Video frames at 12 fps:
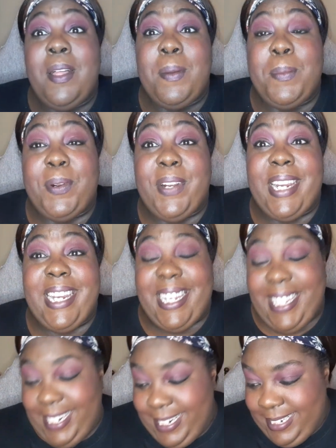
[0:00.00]

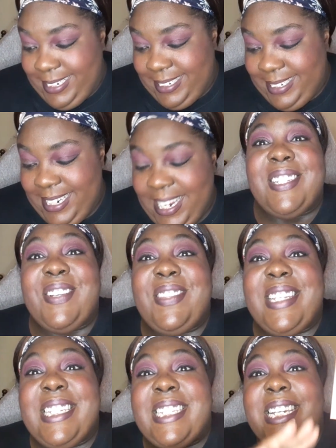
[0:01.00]
Pretty. So
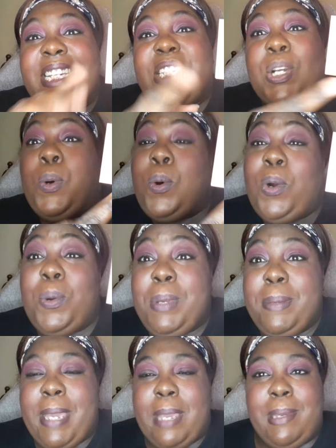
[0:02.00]
this is Call
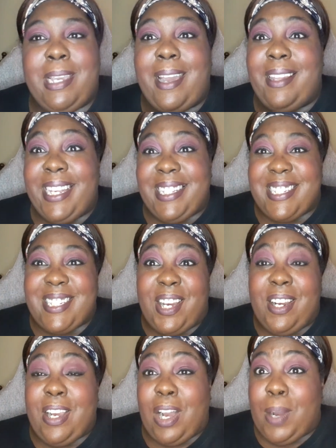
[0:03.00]
Me Maybe, kind of like the
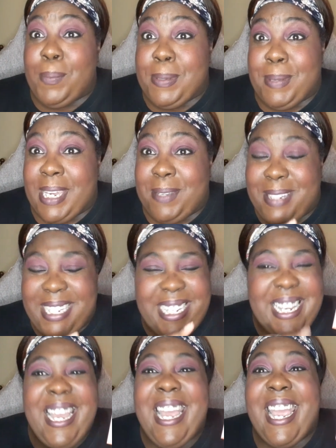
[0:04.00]
song Call Me Maybe.
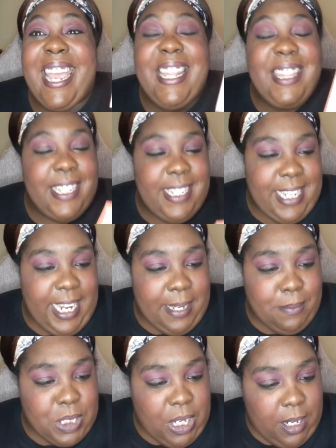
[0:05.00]
And the
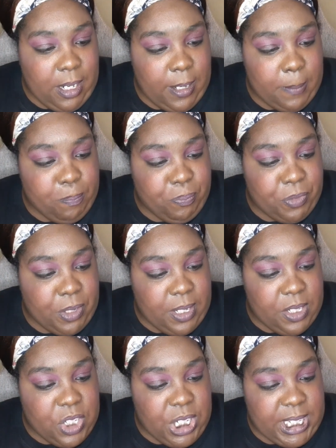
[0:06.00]
names are
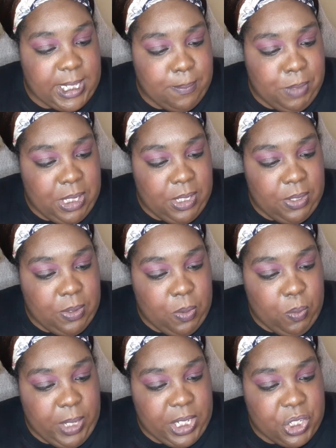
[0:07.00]
Just Meet You,
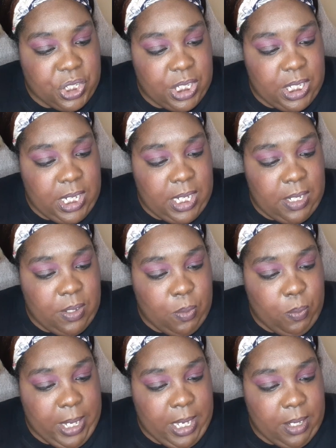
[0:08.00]
Wish in the
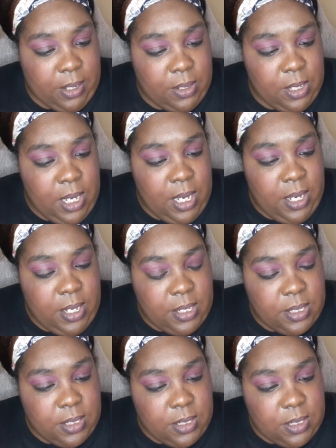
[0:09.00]
Well,
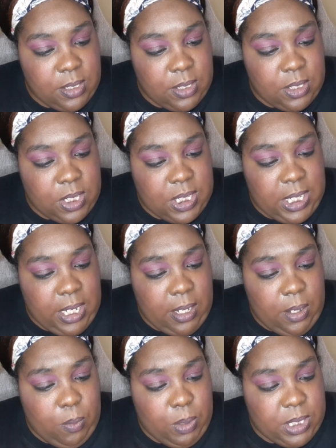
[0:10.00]

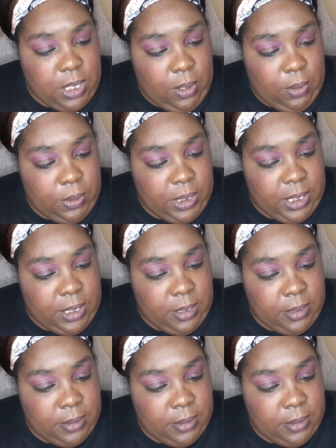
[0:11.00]
Stare Was Holding,